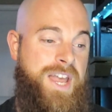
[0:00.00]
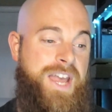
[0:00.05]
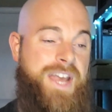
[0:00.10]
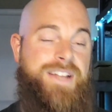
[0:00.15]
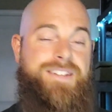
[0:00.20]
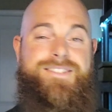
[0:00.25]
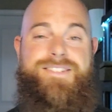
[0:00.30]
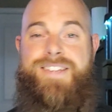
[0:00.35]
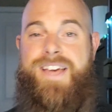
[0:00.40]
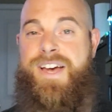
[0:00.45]

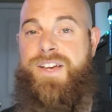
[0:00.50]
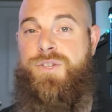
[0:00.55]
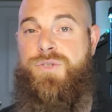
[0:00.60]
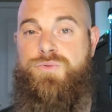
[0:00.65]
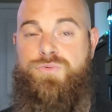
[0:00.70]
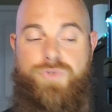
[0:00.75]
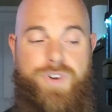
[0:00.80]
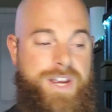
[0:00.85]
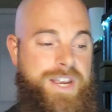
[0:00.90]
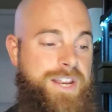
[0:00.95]
It says
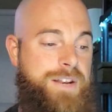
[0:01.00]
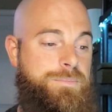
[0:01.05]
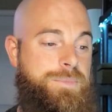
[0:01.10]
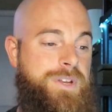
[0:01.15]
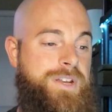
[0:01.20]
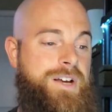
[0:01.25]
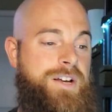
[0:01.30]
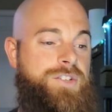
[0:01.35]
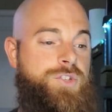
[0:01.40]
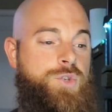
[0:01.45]
read
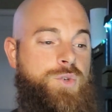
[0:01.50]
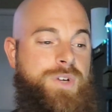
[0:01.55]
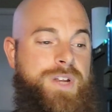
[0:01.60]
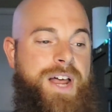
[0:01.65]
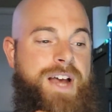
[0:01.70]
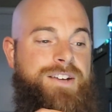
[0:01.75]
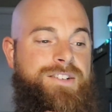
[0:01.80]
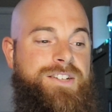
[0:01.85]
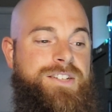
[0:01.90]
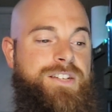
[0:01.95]
because you can
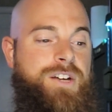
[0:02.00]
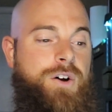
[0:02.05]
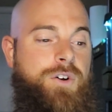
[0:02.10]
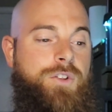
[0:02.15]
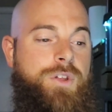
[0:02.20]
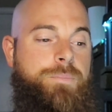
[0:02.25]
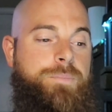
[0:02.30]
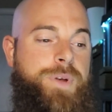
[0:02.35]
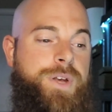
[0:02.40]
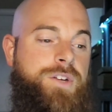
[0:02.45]
actually tell on
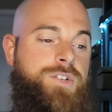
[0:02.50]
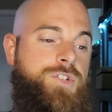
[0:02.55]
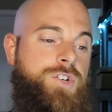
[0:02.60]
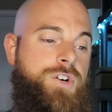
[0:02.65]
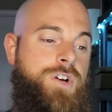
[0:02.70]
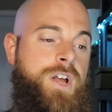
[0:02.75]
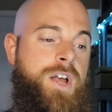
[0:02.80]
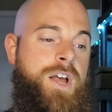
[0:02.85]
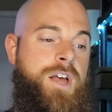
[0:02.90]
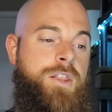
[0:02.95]
the
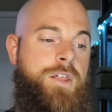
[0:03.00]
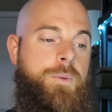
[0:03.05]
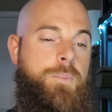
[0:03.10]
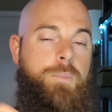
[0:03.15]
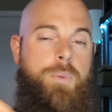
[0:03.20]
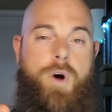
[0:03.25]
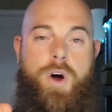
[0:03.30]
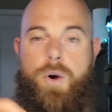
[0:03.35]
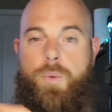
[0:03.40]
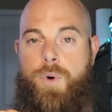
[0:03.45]
picture the
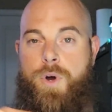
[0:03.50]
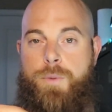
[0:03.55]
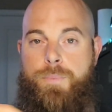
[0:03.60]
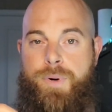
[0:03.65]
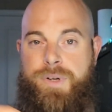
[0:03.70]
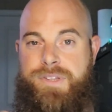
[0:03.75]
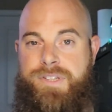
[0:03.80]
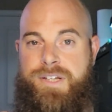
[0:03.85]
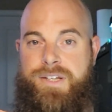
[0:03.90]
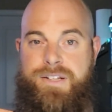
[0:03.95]
part where you
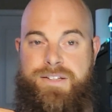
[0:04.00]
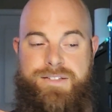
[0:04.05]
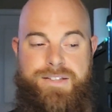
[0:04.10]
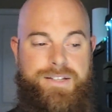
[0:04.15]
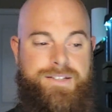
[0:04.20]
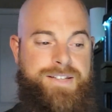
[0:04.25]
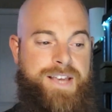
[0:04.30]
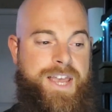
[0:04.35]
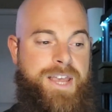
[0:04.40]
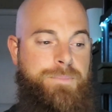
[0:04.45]
put the,
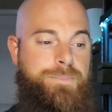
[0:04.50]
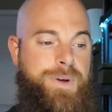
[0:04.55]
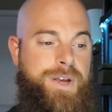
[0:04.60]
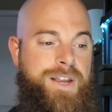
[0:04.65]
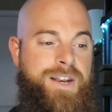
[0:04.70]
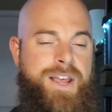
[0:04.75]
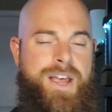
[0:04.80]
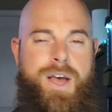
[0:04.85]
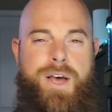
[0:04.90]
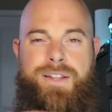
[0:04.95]
the tape in